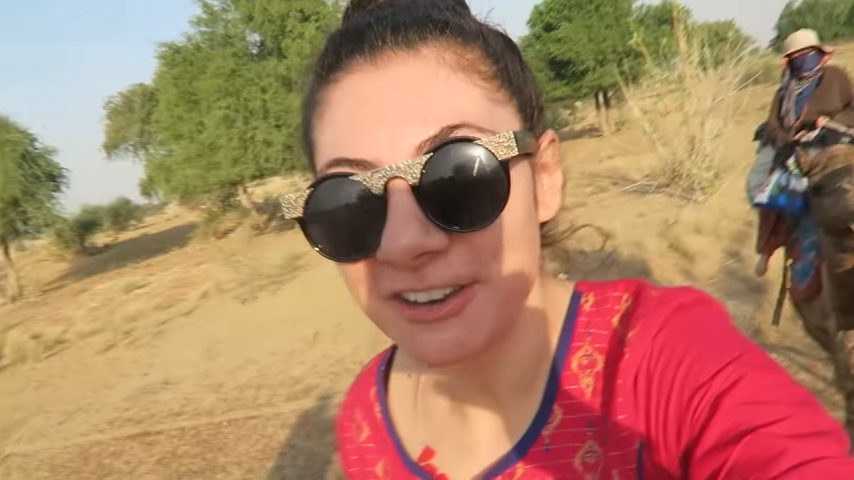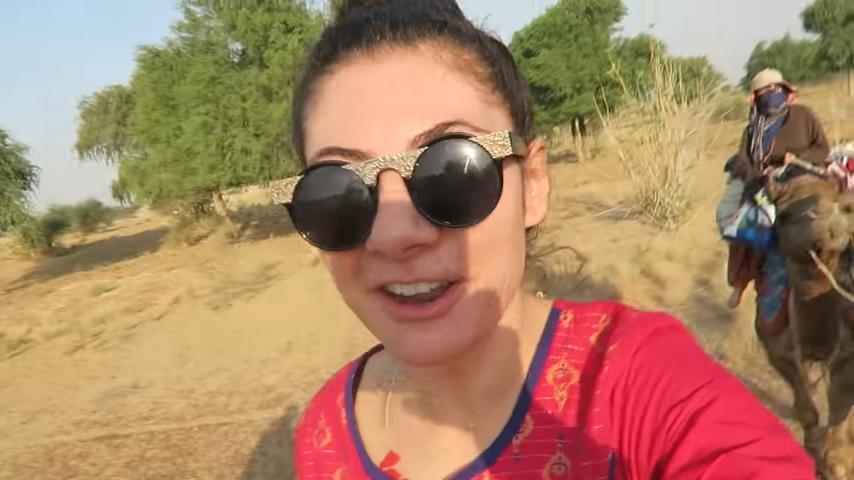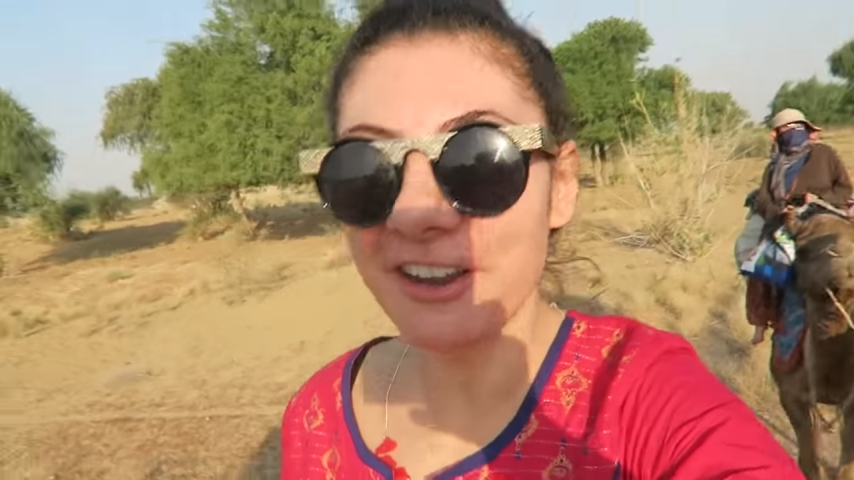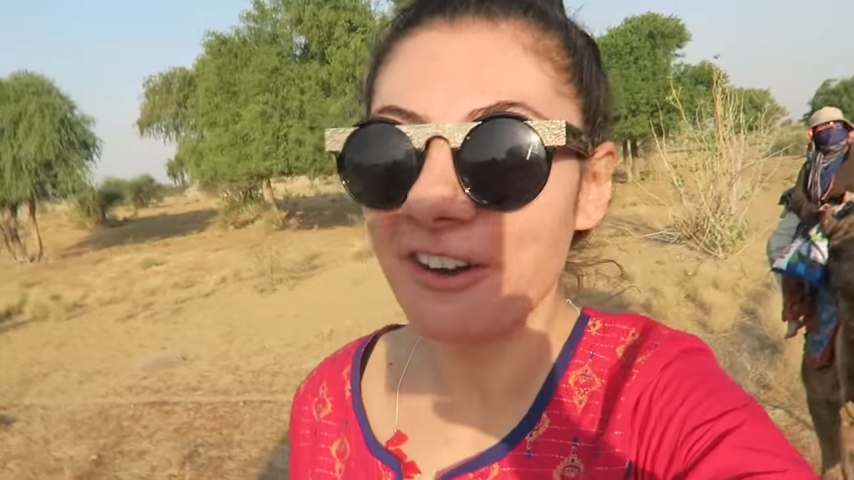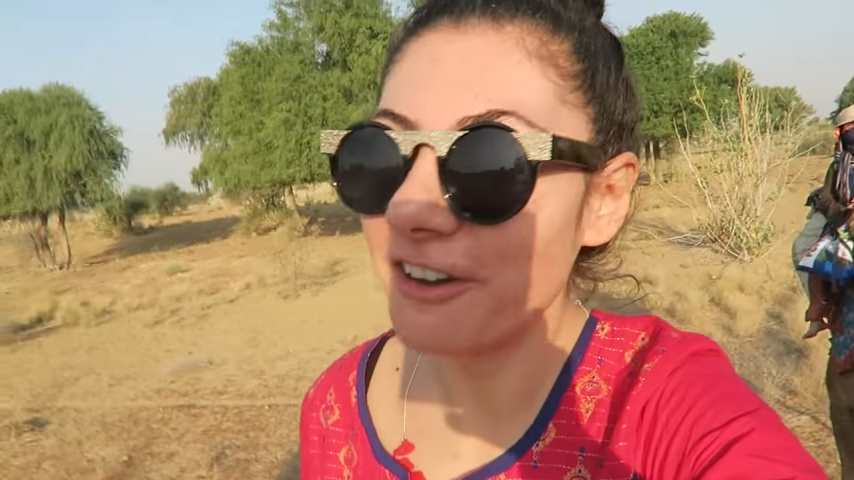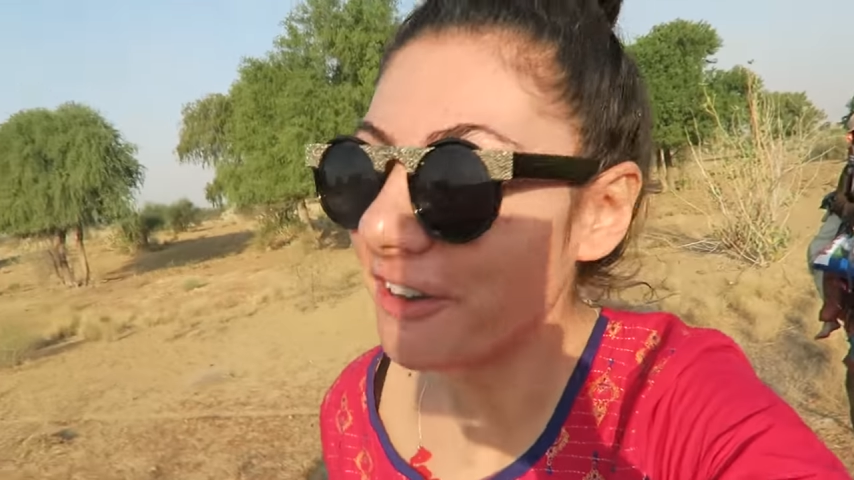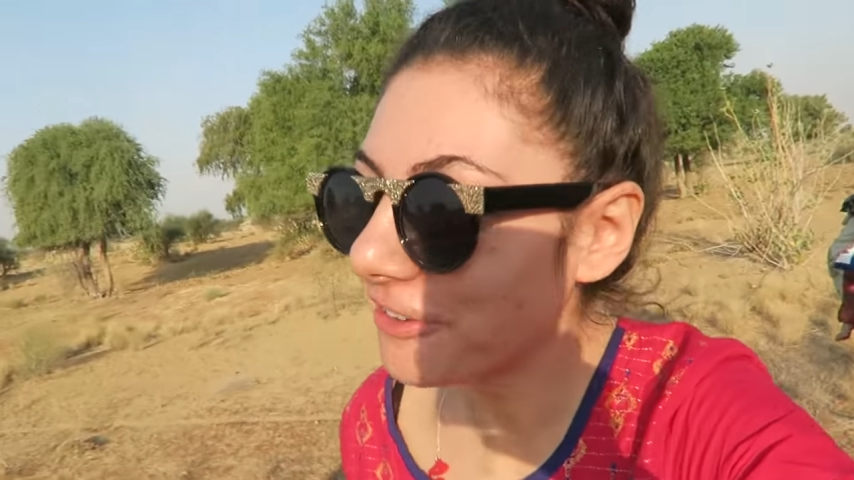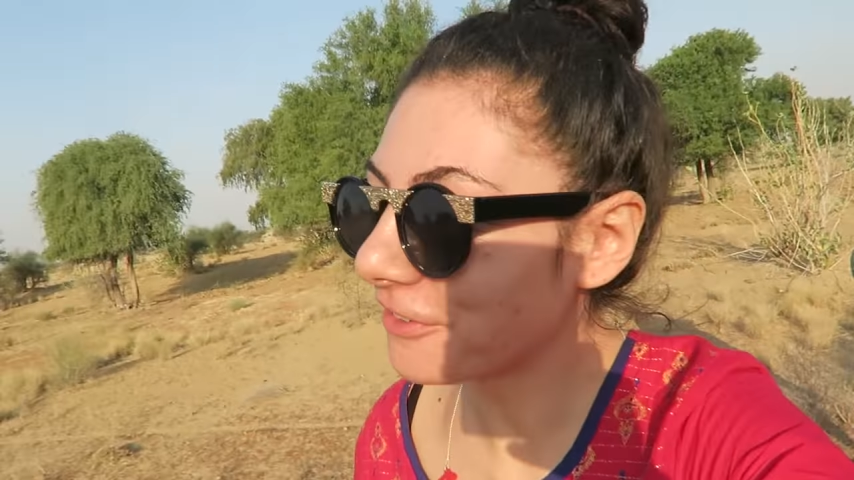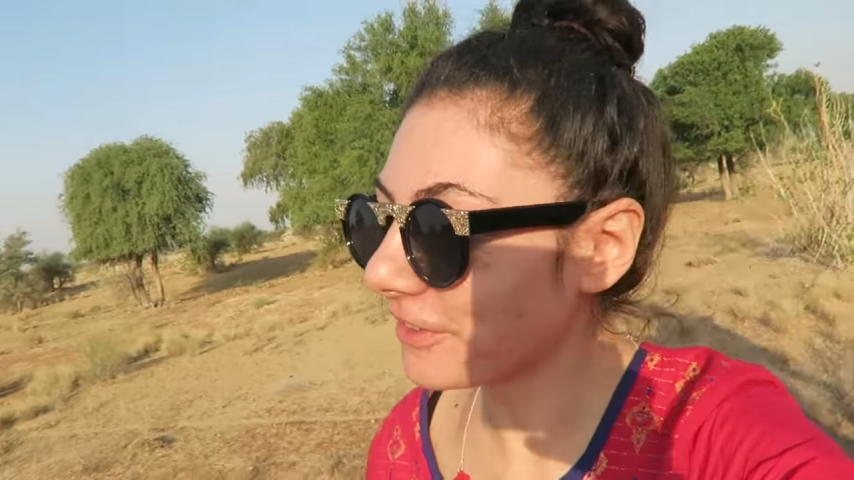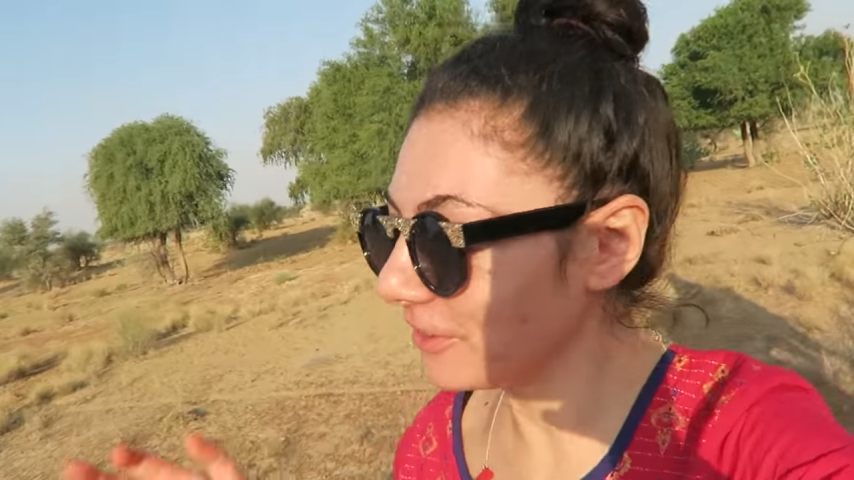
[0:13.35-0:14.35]
We are
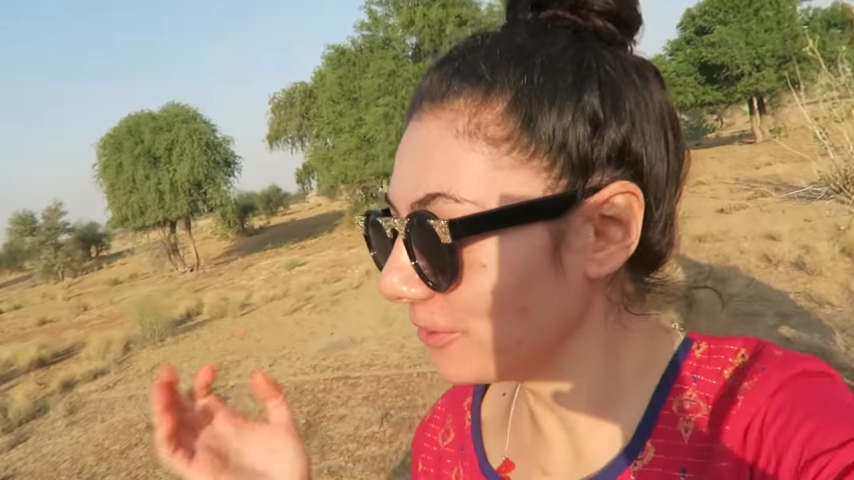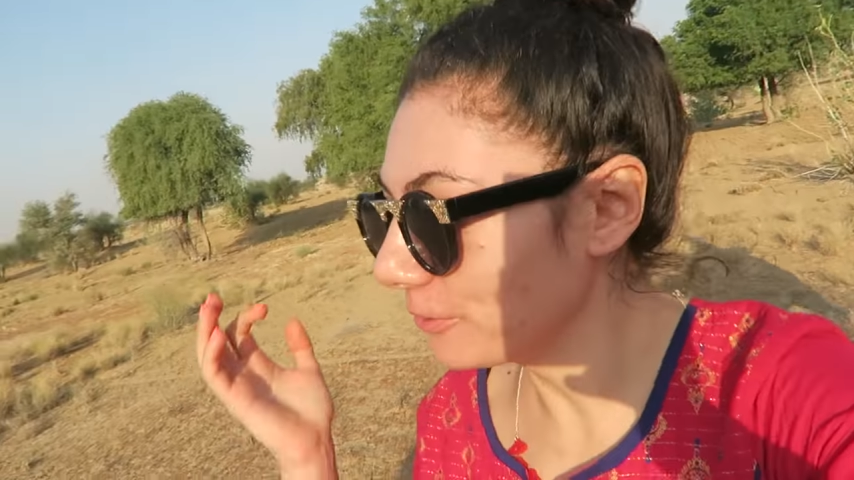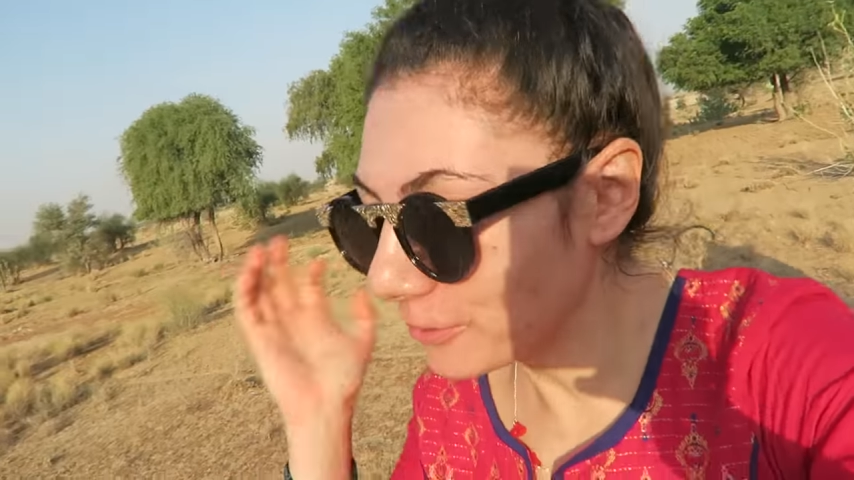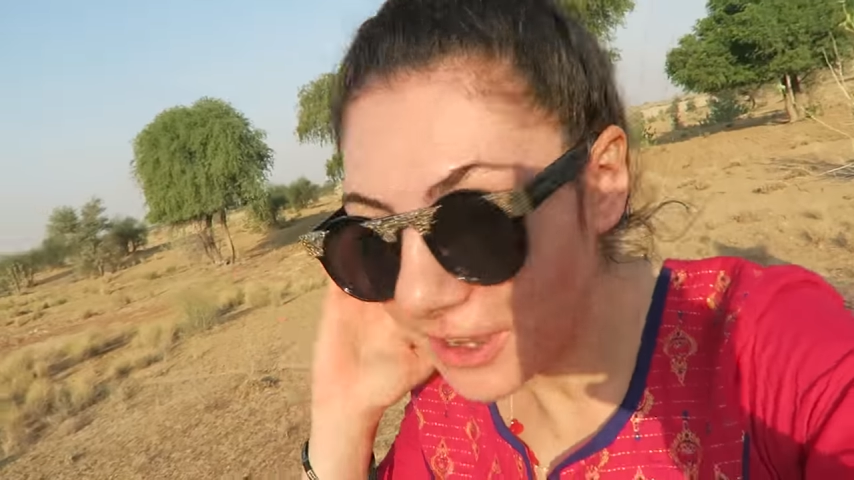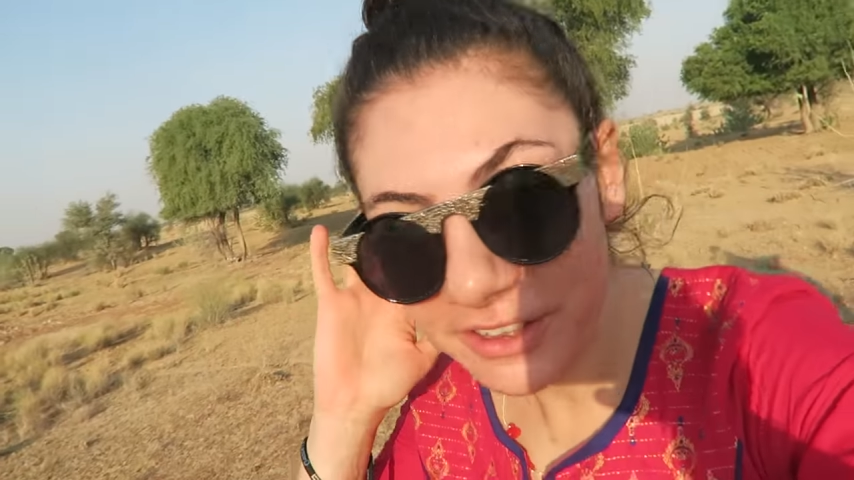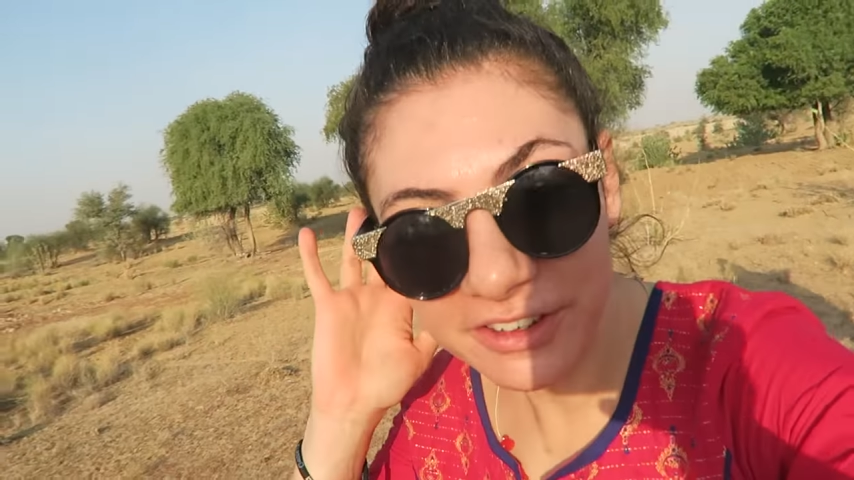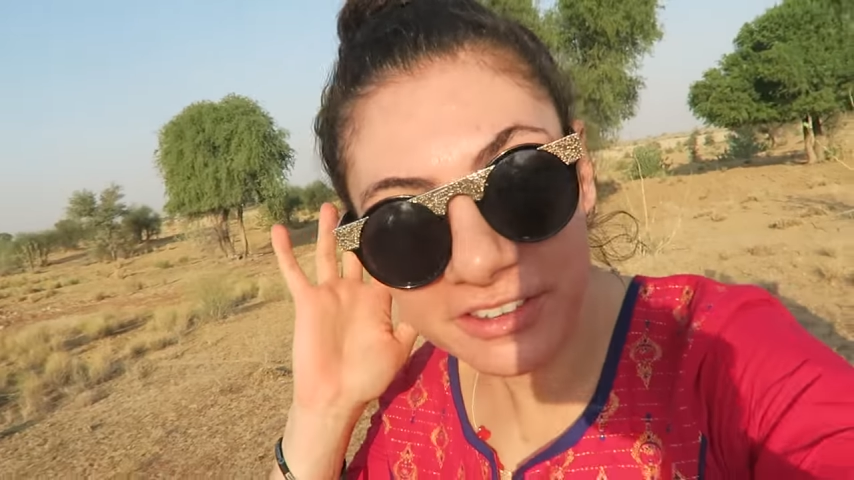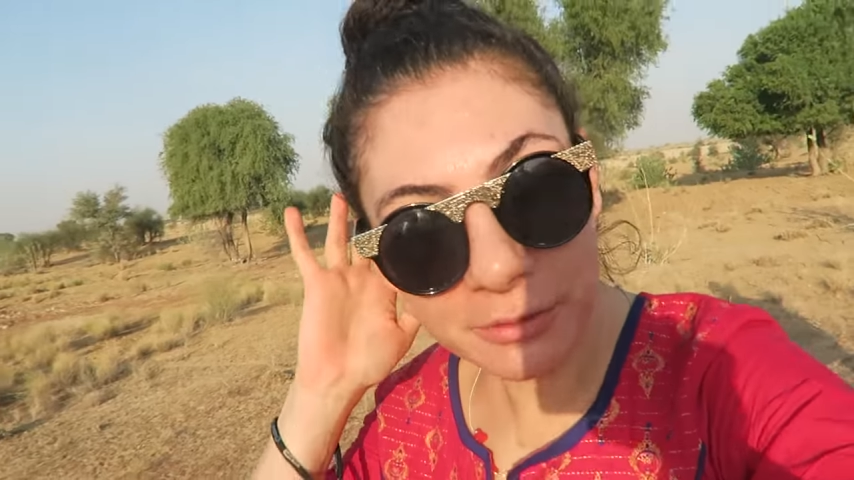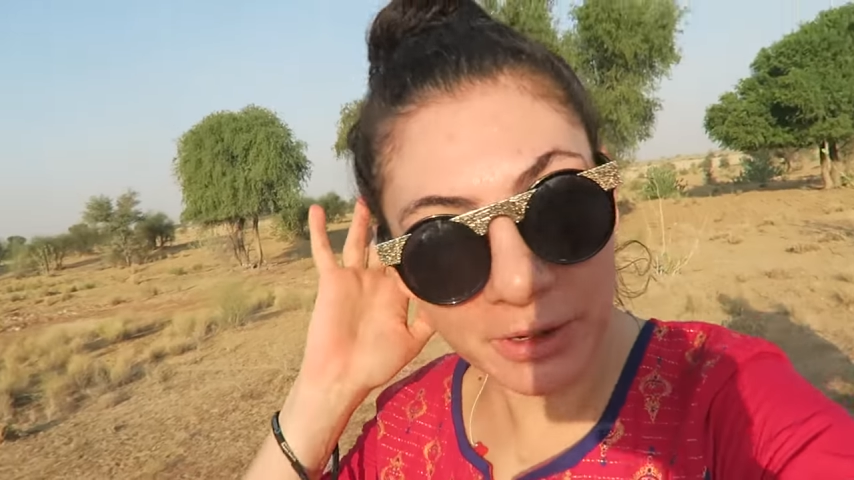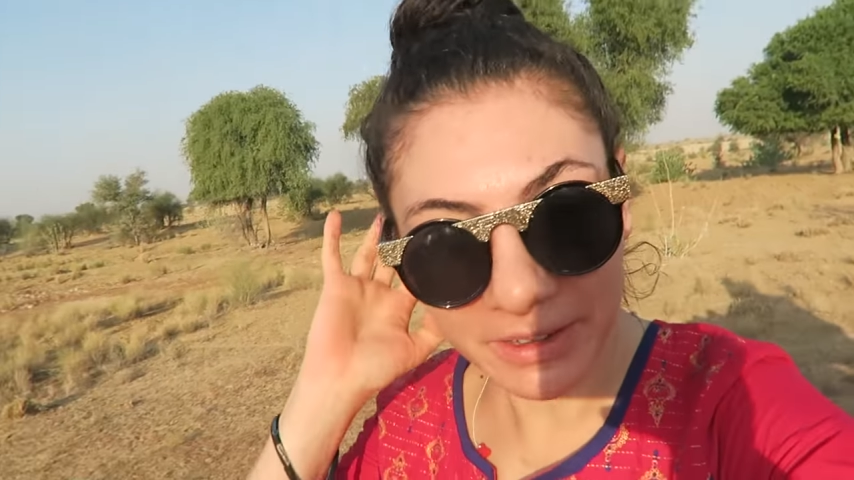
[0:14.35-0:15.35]
off to uh,
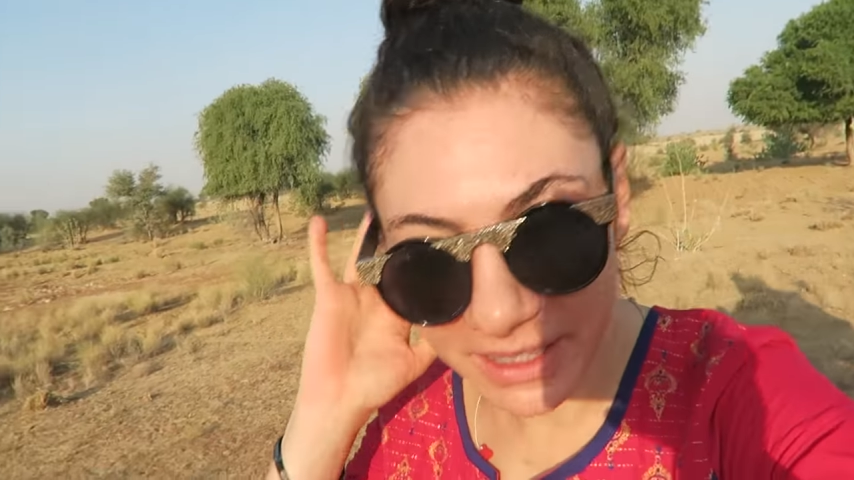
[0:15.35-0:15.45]
Jaisalmer